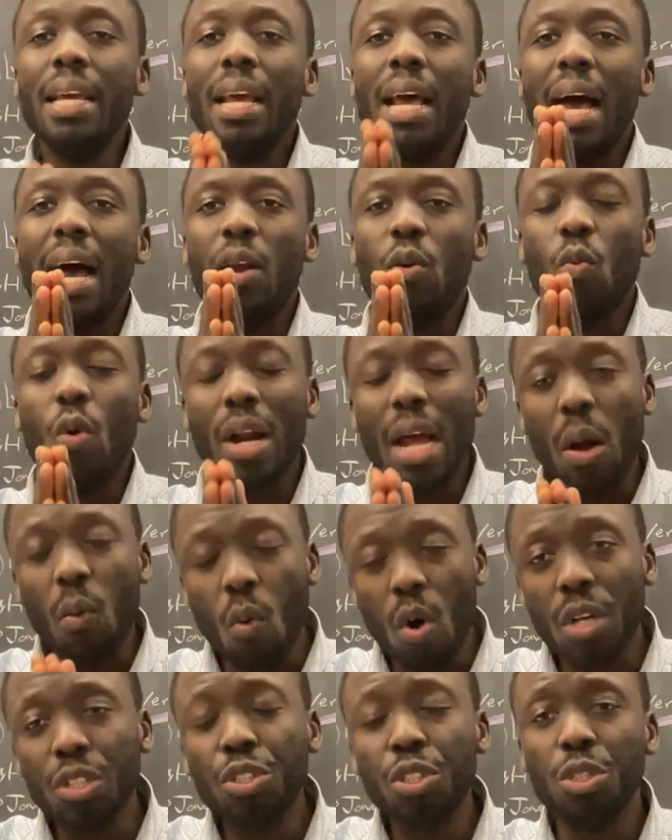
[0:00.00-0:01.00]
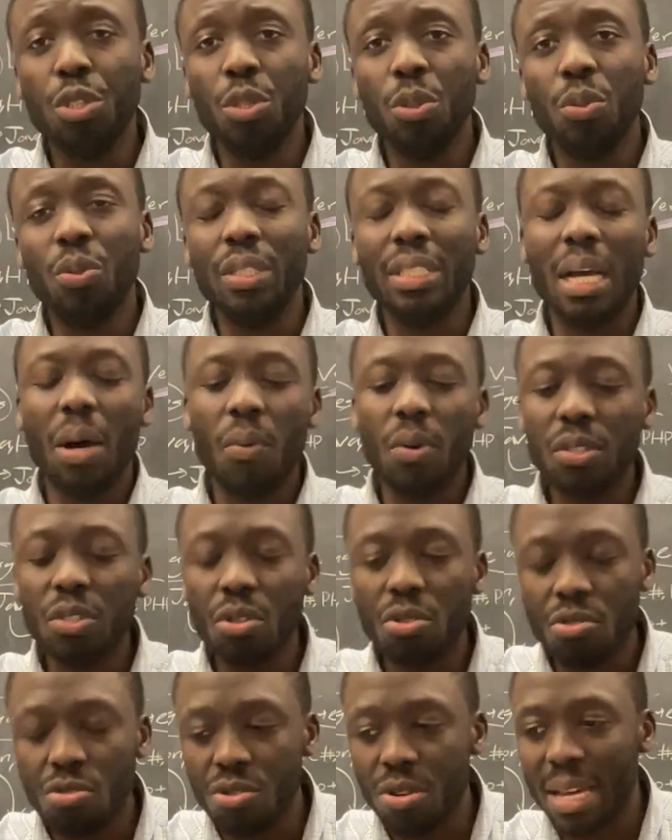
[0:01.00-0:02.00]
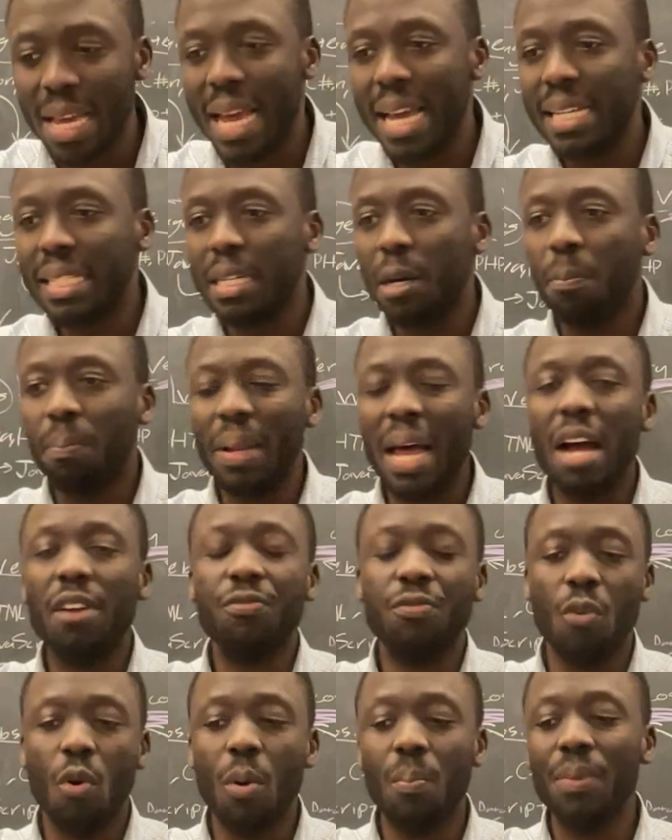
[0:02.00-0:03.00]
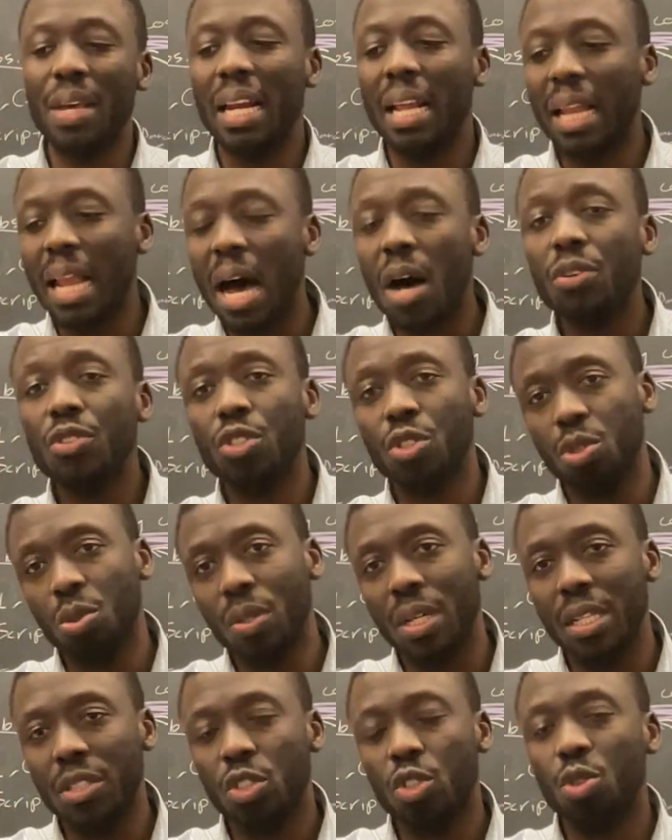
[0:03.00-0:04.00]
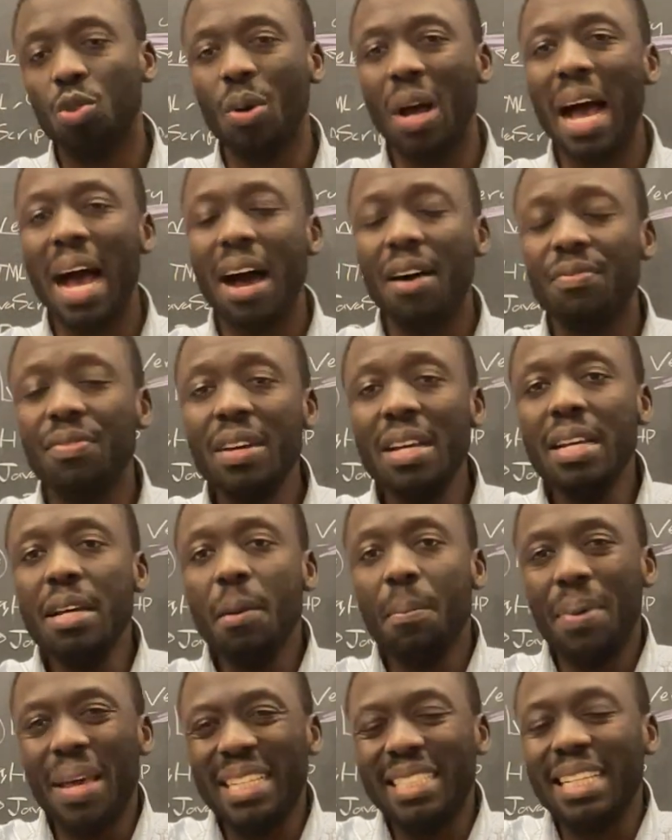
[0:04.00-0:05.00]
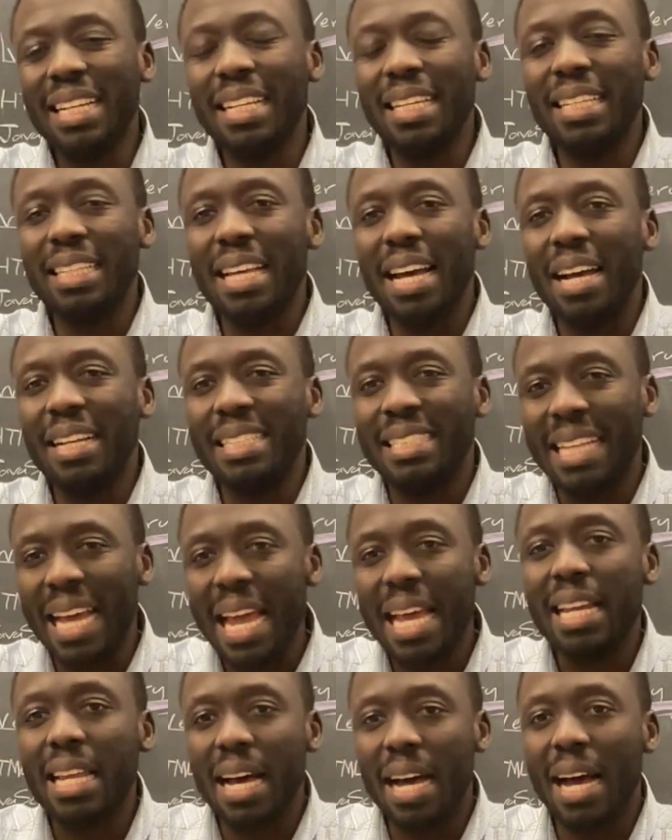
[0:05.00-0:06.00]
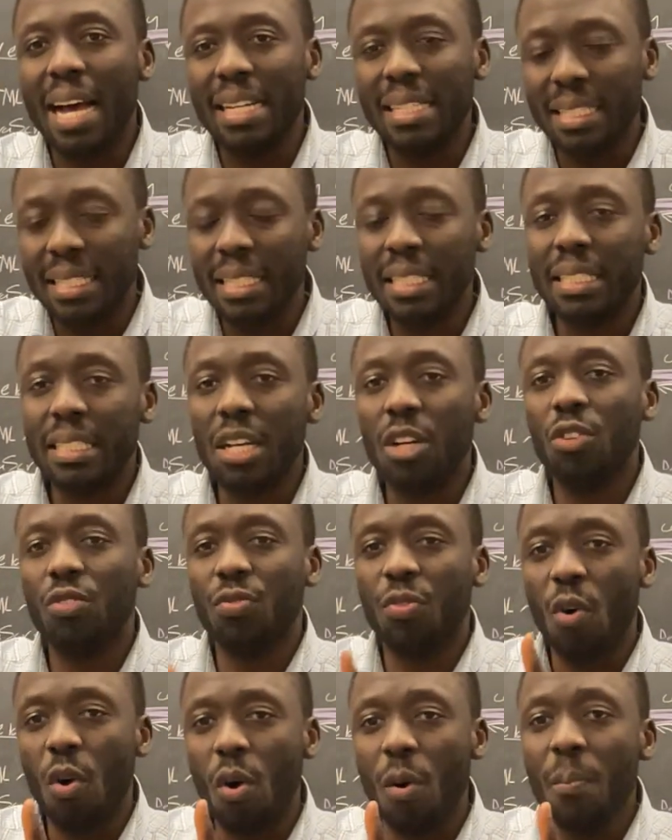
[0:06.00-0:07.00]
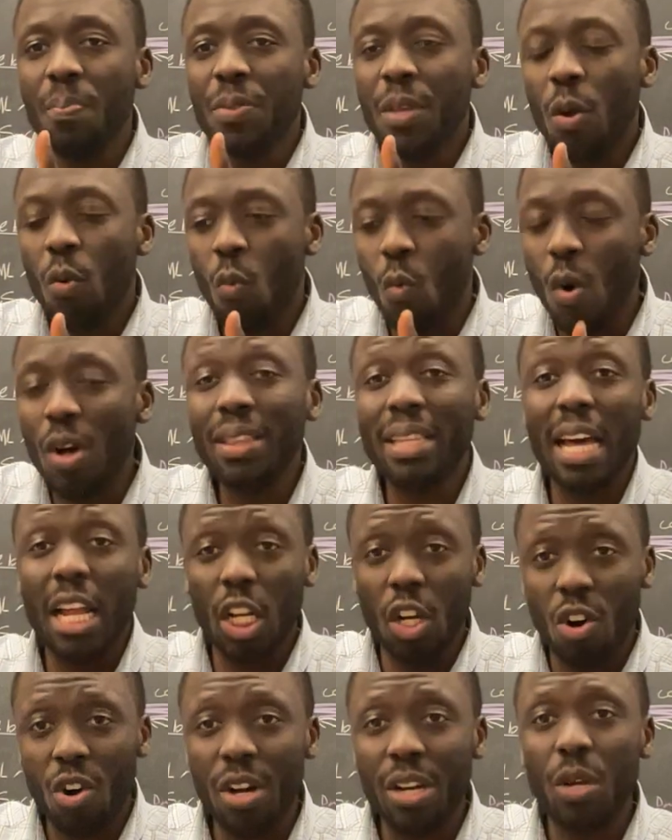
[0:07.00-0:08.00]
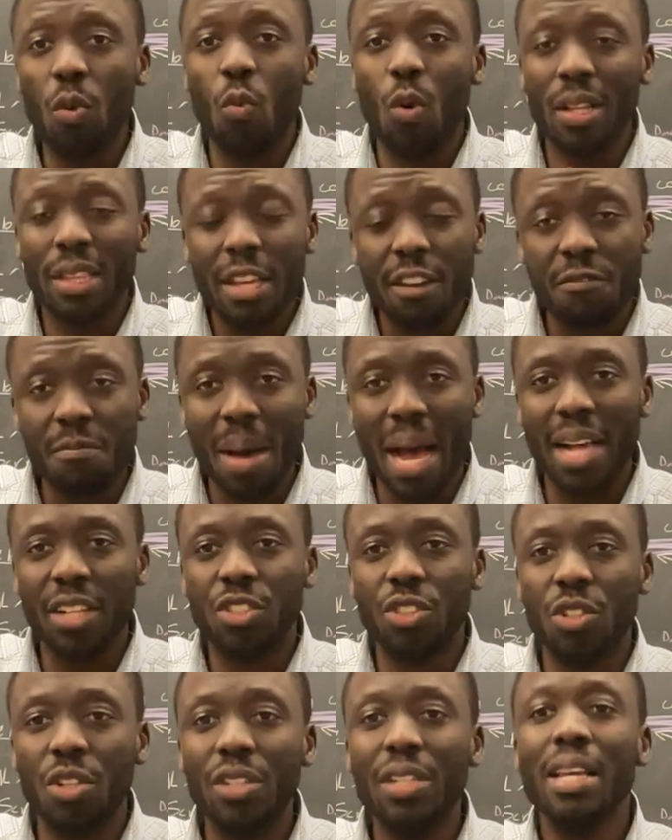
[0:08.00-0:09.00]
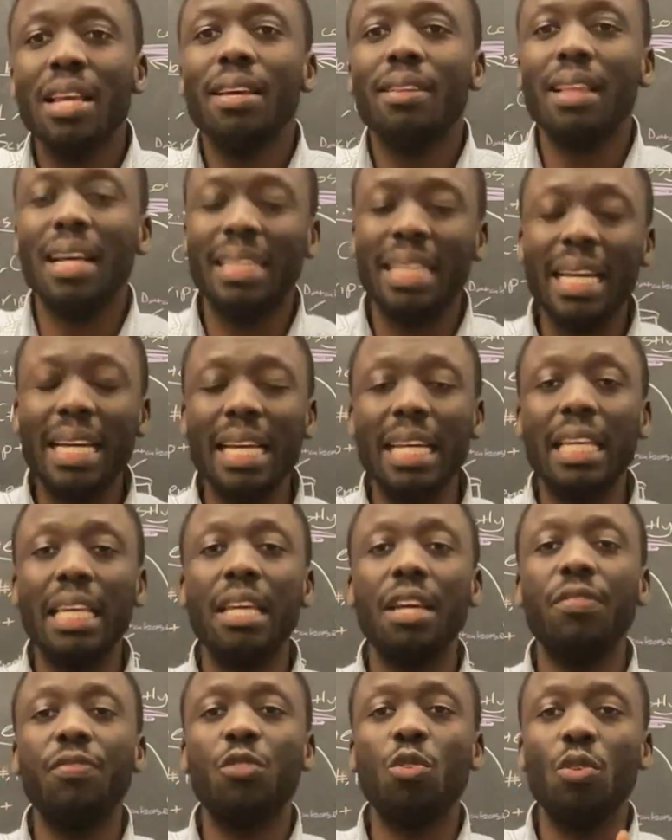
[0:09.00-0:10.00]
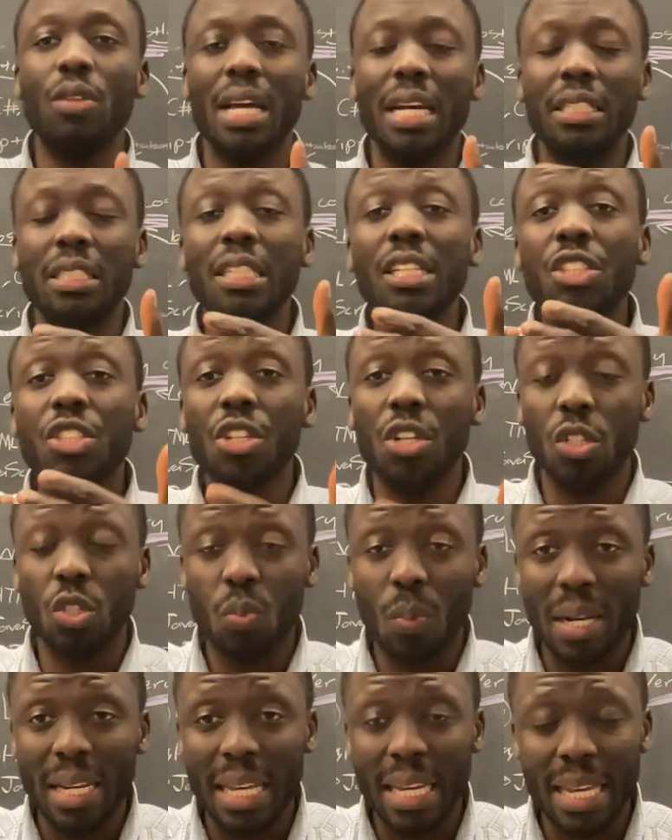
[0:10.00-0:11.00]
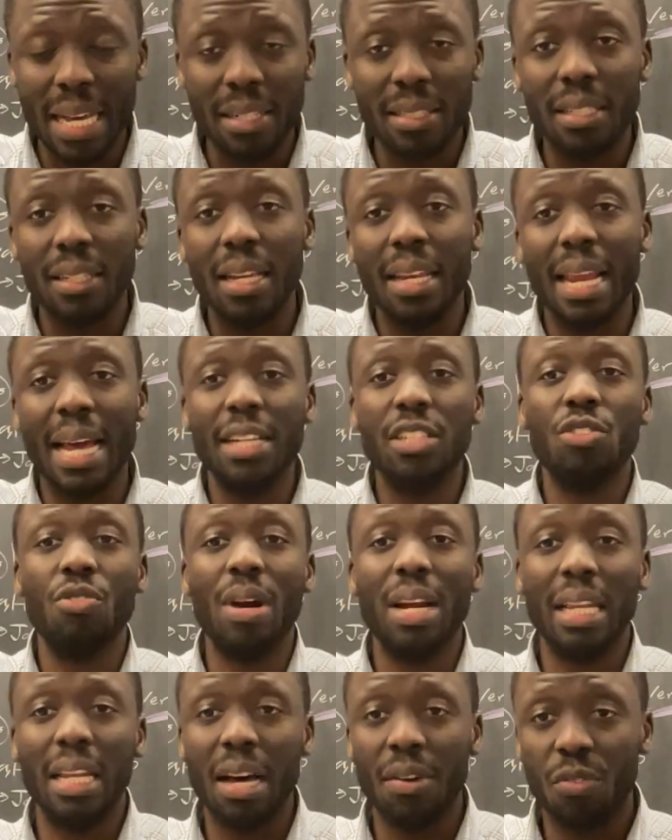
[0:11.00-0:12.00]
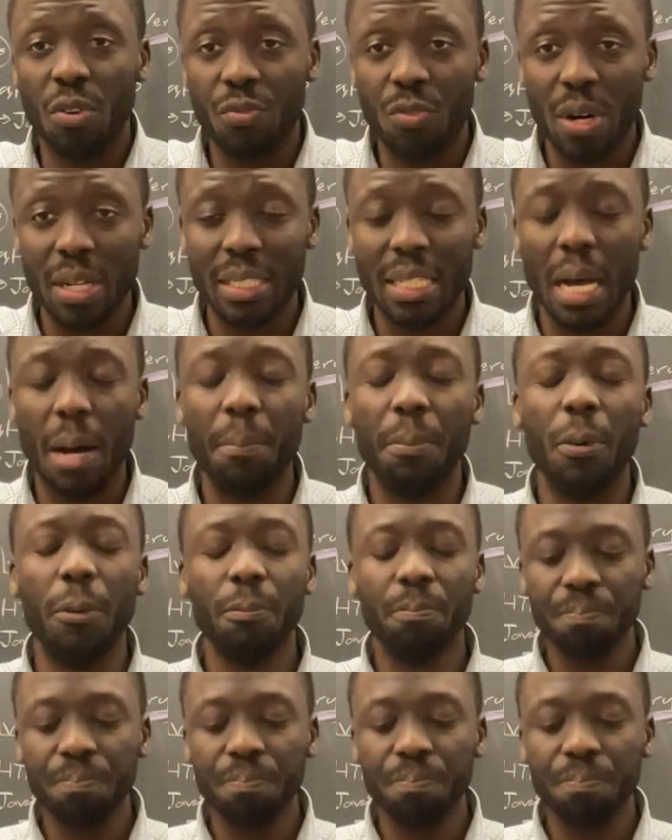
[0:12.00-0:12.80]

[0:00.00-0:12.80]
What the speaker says: And what I want to do is I want to create a platform that allows students to have basically their data and details for what they're learning, what they've mastered, that they can give to their teachers when they get to the next grade level, for example.